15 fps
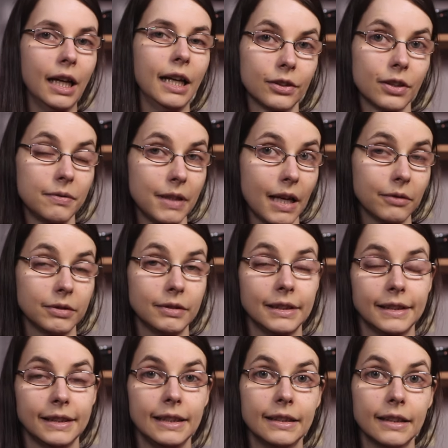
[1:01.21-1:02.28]
So if you haven't
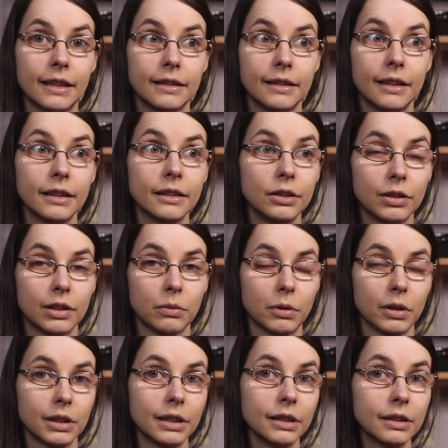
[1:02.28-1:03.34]
seen that yet, you can
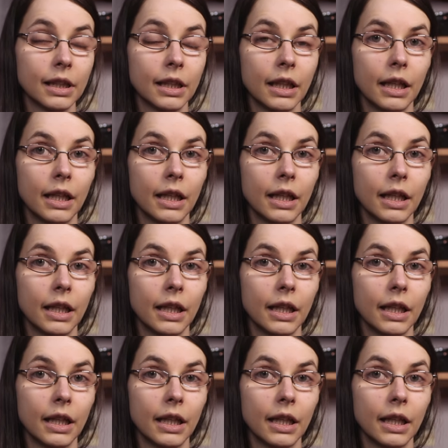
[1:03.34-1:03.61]
watch it.